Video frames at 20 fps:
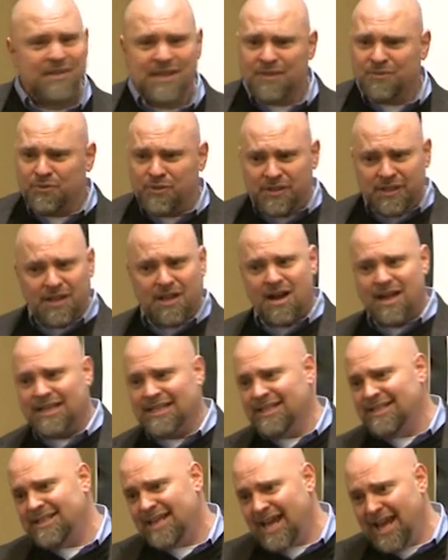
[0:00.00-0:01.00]
they've really gone
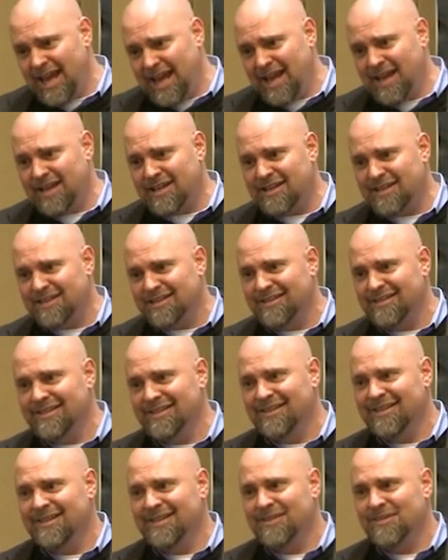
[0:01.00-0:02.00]
in the tank.
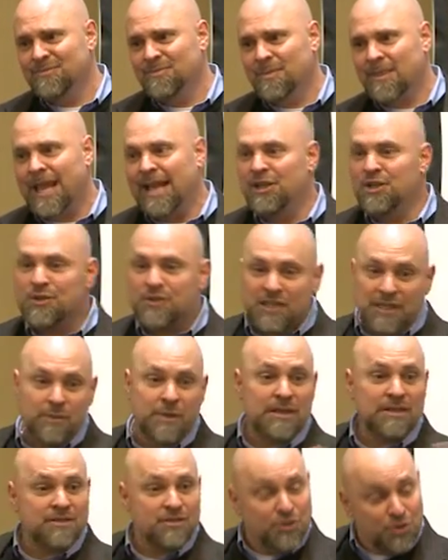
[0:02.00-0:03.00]
And you see
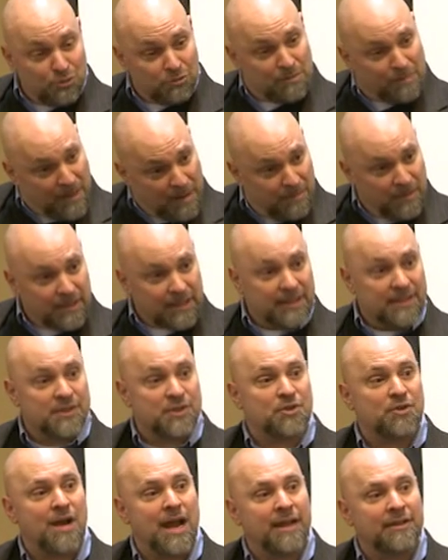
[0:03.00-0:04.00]
what two Republicans
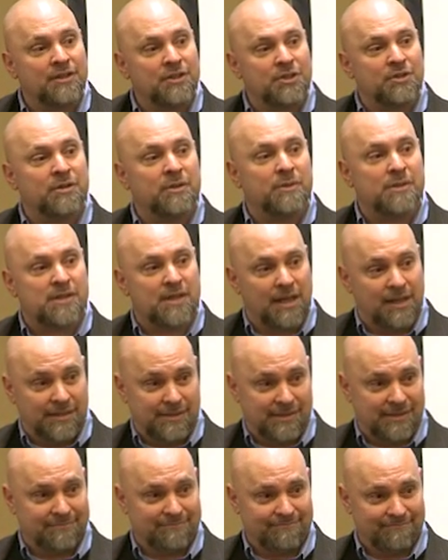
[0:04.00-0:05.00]
are trying to do in
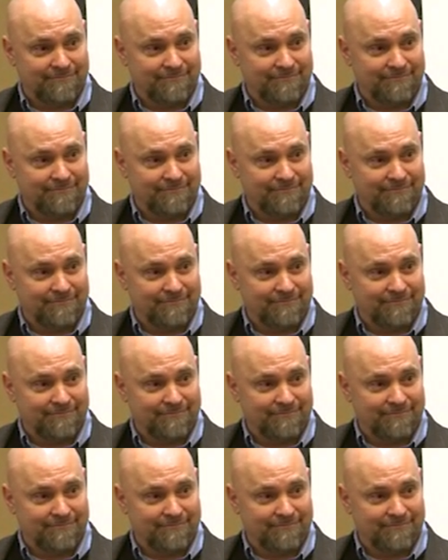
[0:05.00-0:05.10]
Wisconsin.